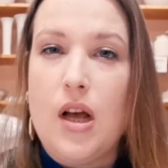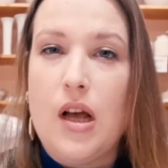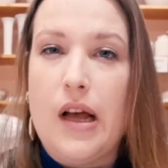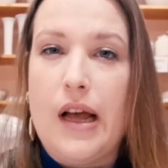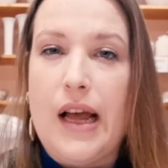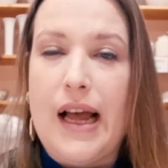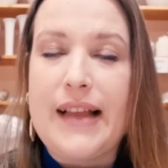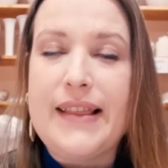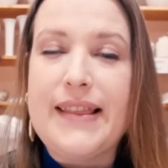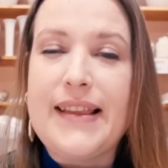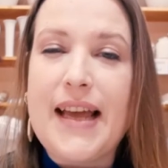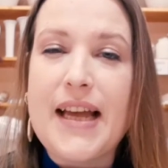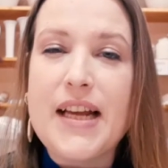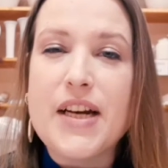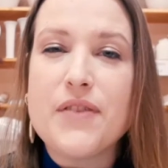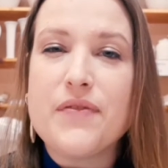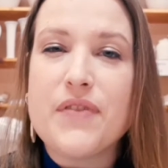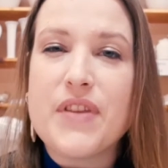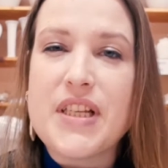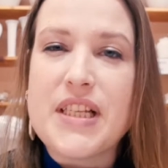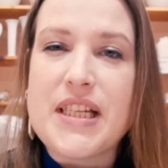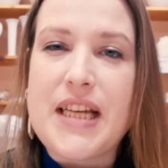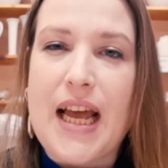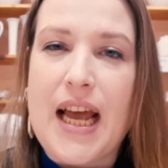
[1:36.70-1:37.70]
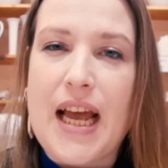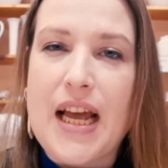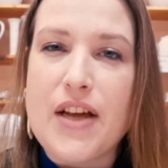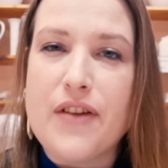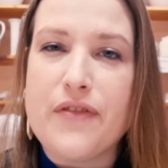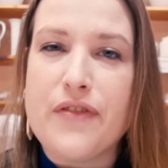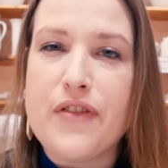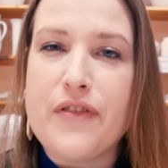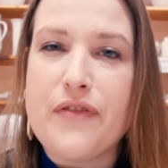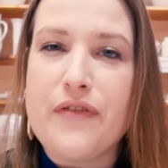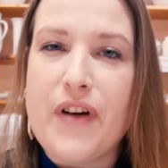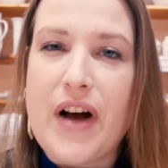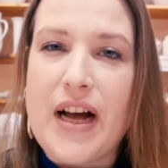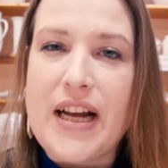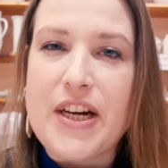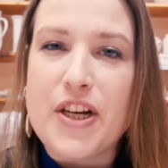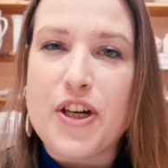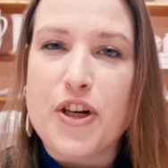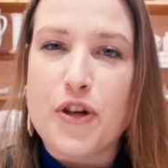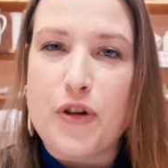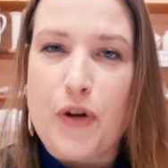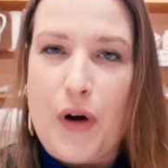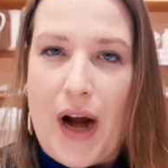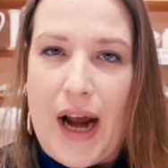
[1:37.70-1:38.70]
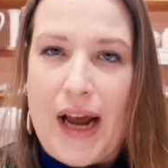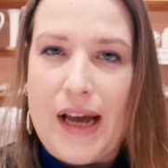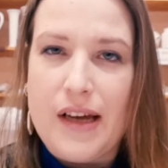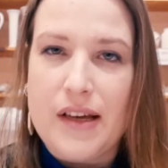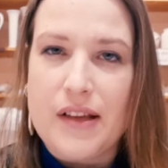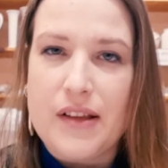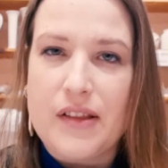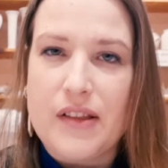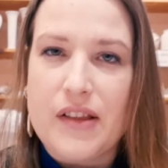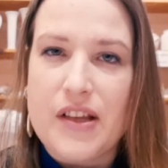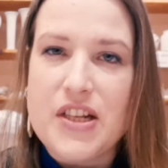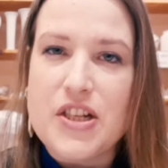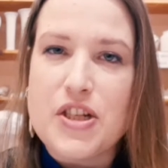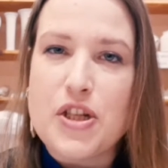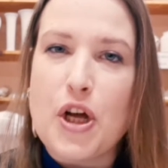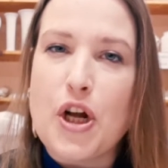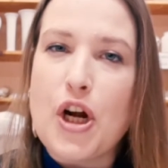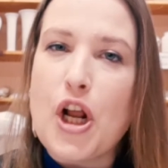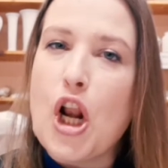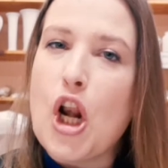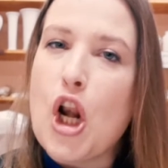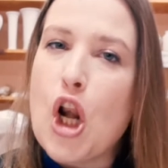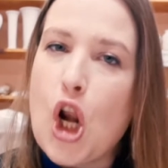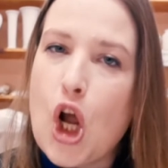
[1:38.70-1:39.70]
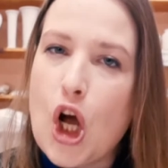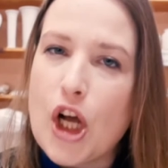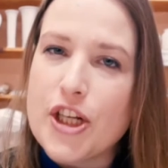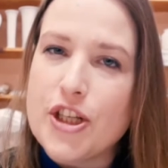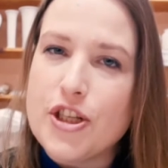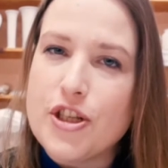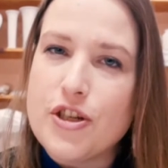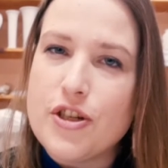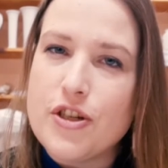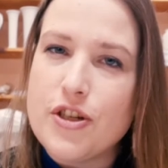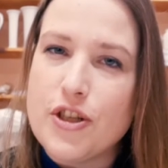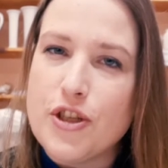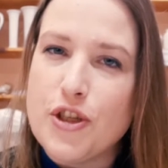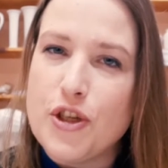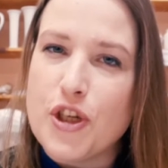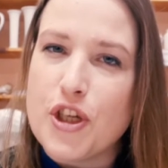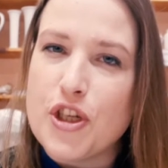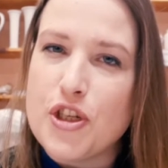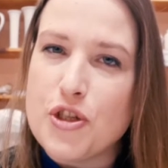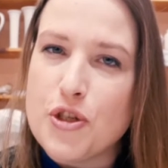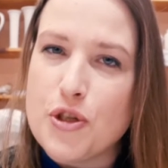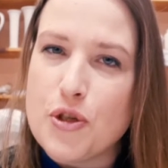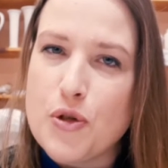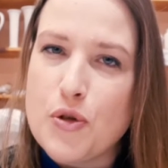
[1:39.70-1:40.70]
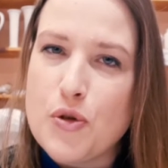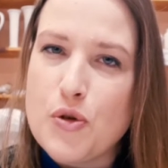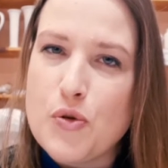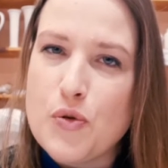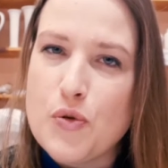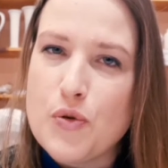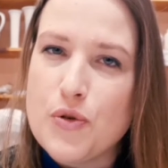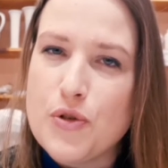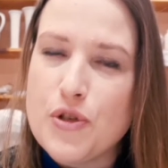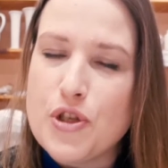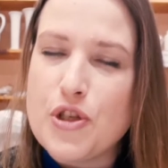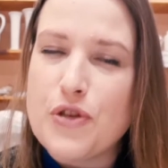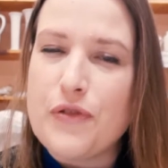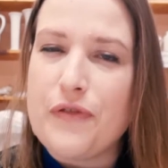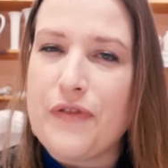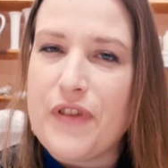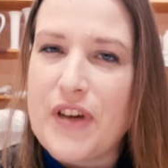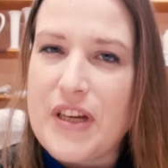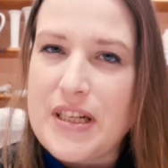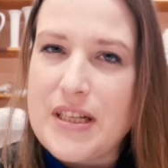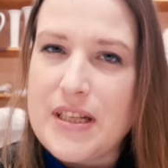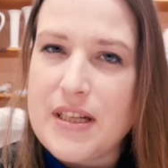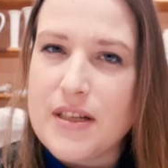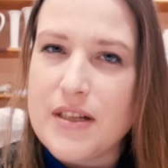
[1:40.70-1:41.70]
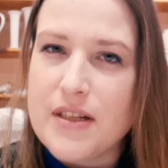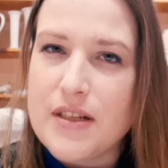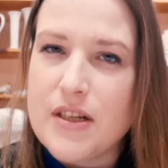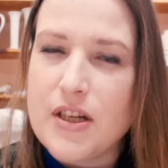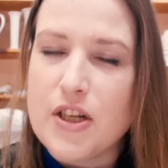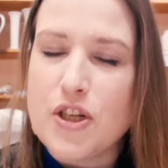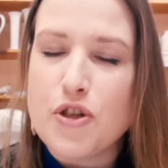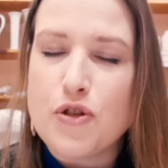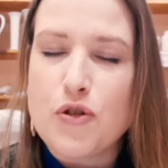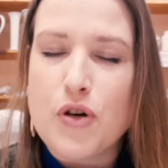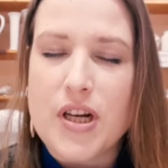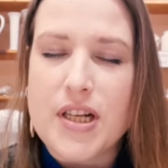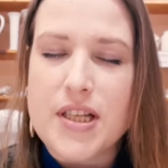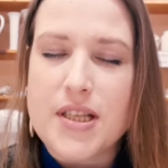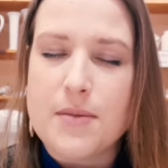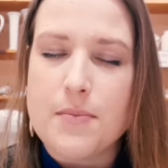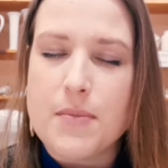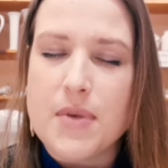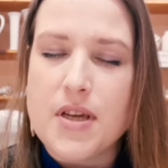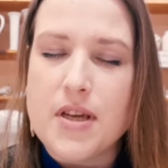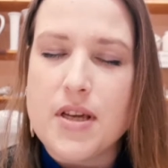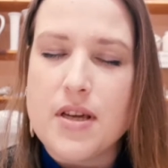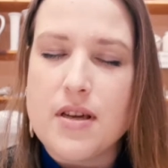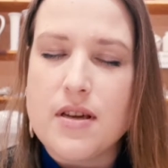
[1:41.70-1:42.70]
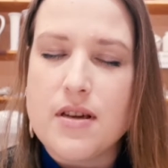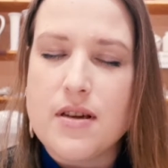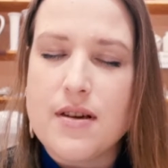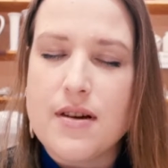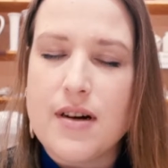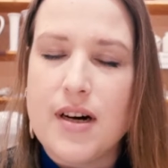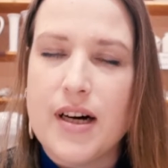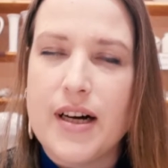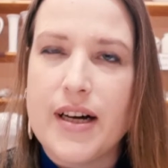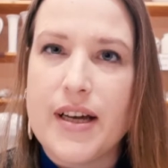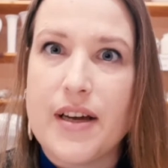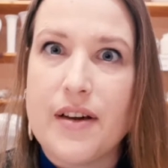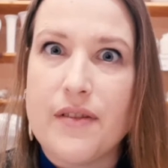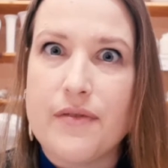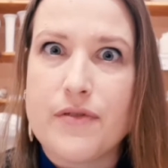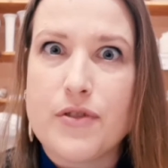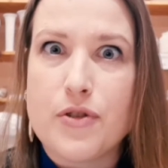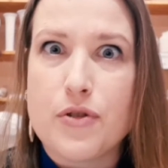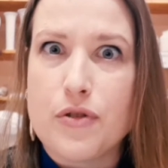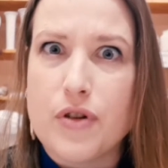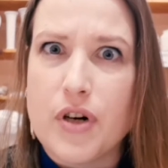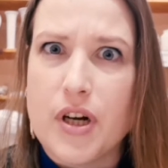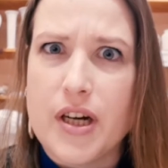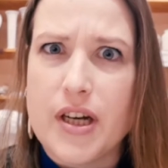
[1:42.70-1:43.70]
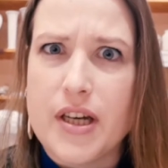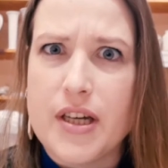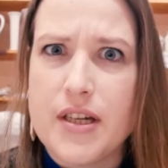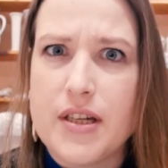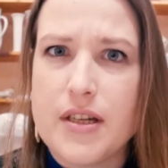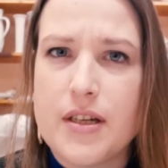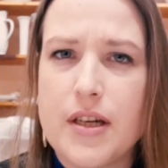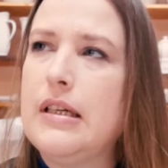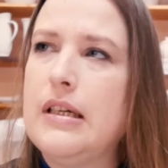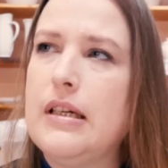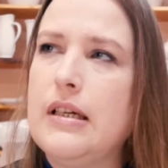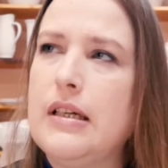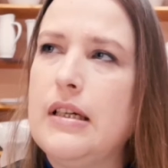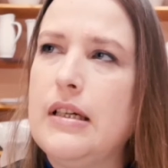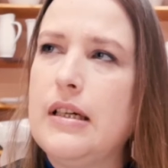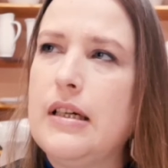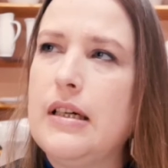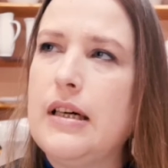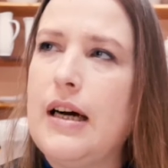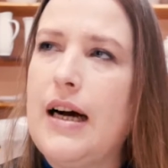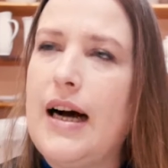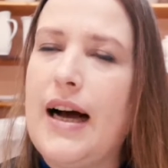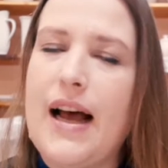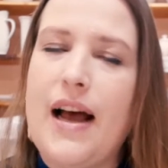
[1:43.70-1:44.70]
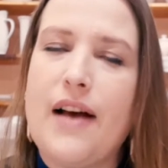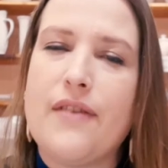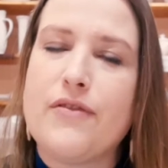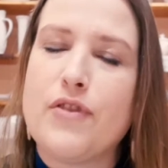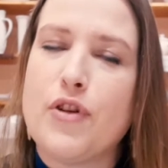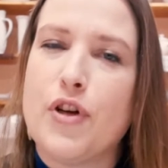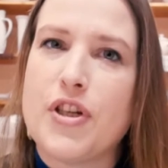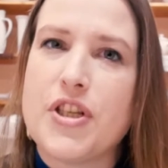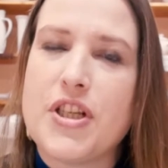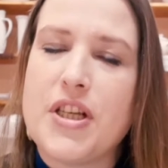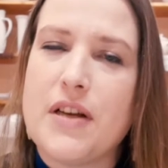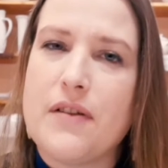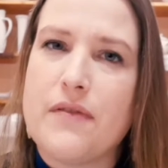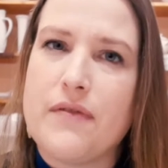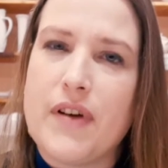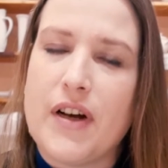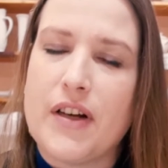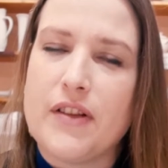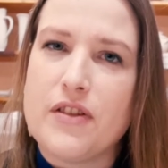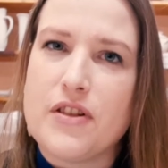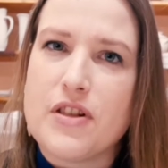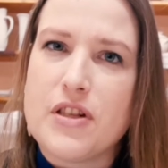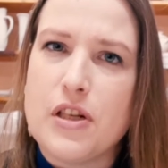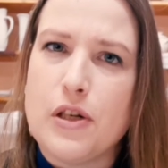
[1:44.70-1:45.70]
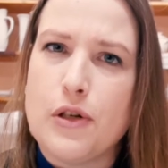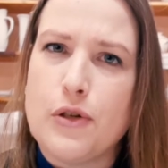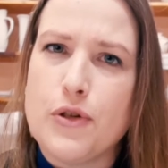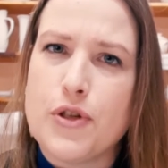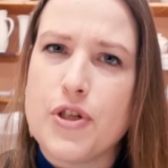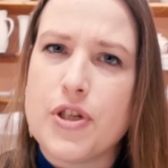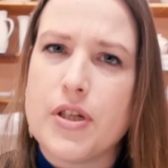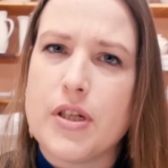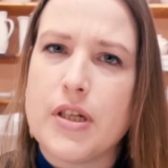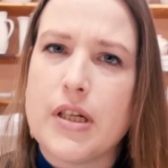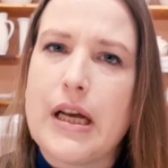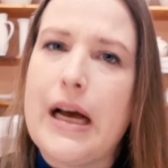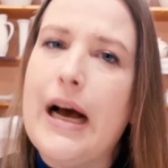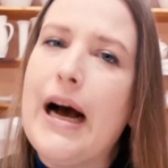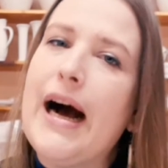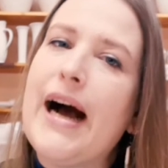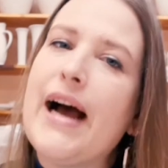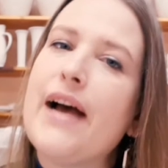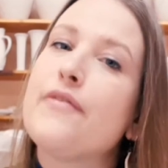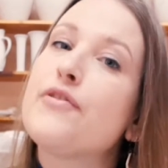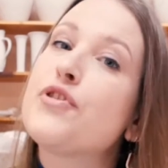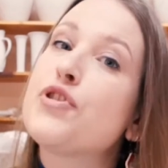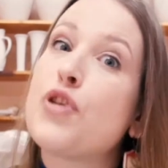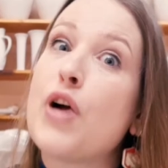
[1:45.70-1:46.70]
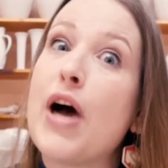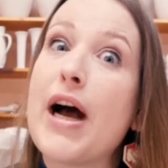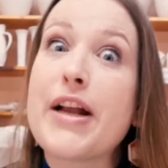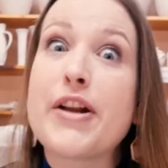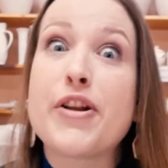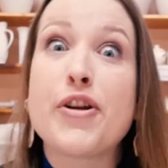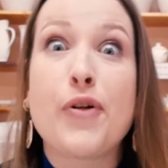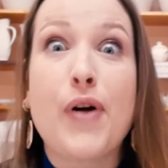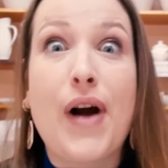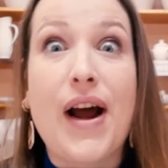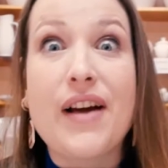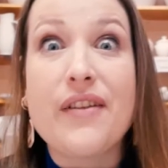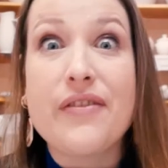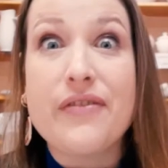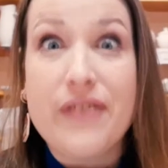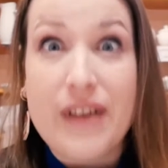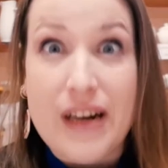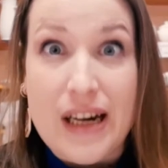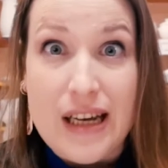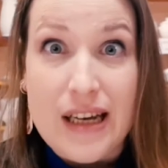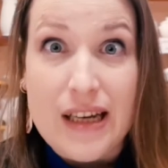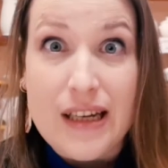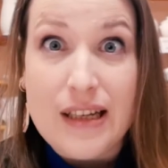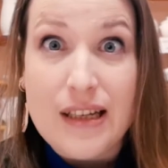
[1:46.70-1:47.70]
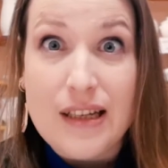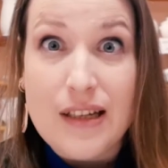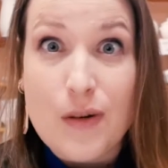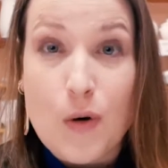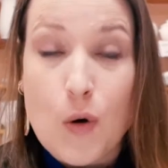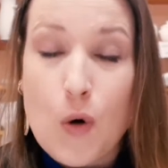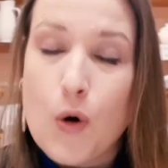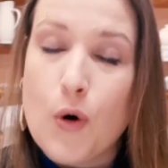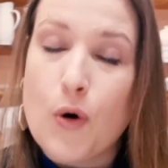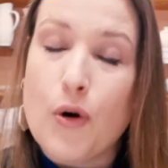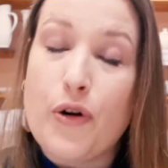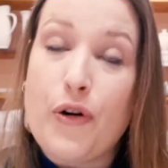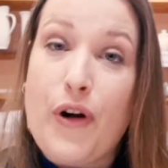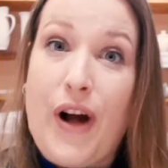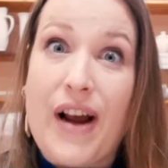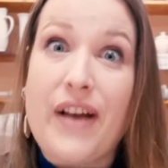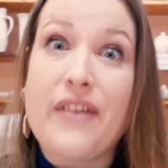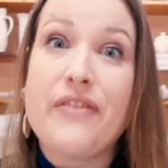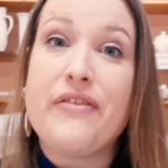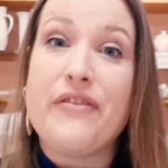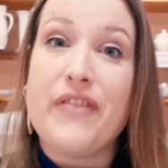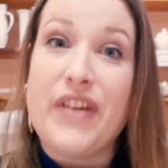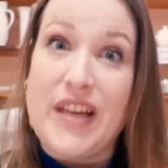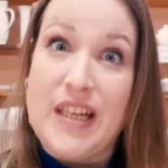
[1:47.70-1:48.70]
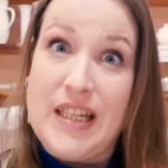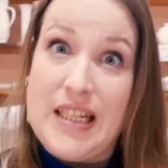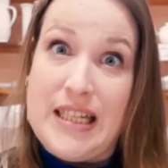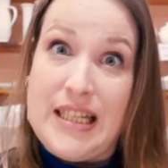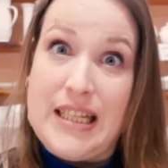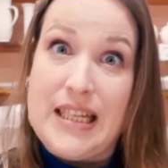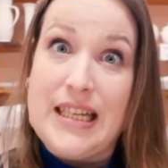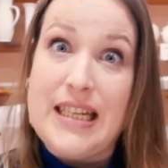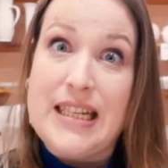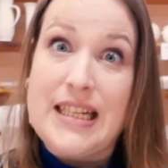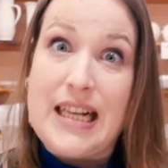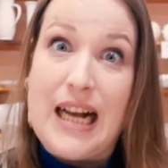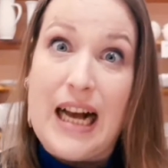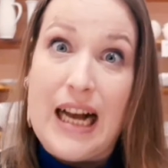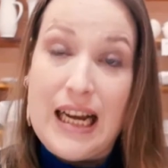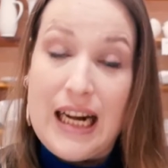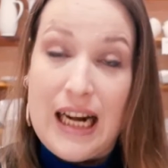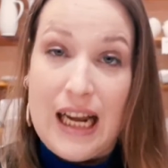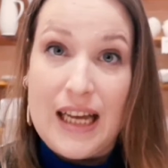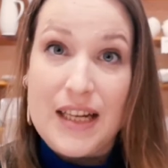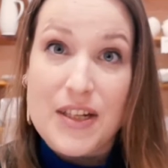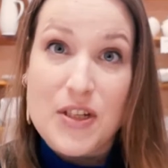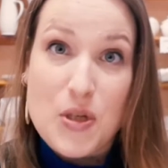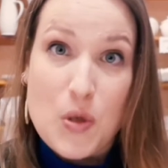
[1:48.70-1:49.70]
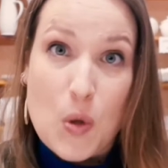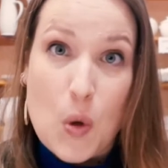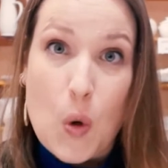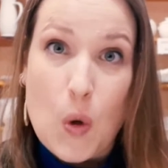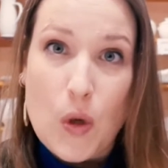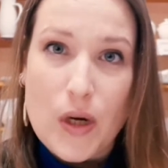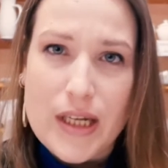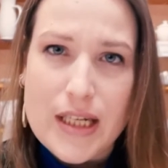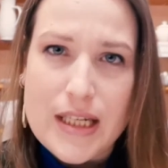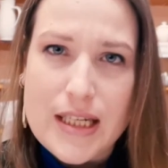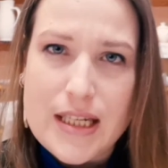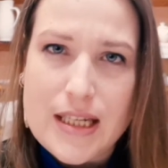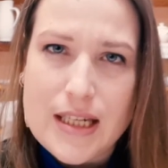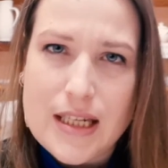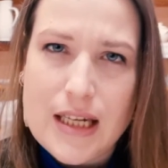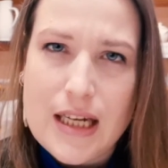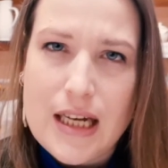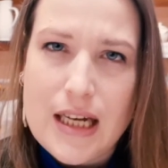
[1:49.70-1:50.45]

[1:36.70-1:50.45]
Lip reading: At the end of the day, if you find a crack, there's not a lot you can do to fix it. Trust me, I have tried. I have not yet found the solution. I have tried crack filler, or crack fix as I like to call it,